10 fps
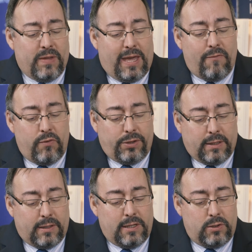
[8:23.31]

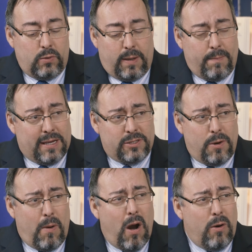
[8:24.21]
everything they do impacts
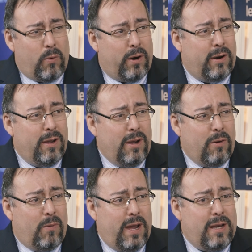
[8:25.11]
their borrower,
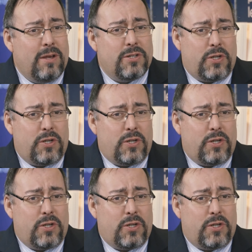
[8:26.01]
right?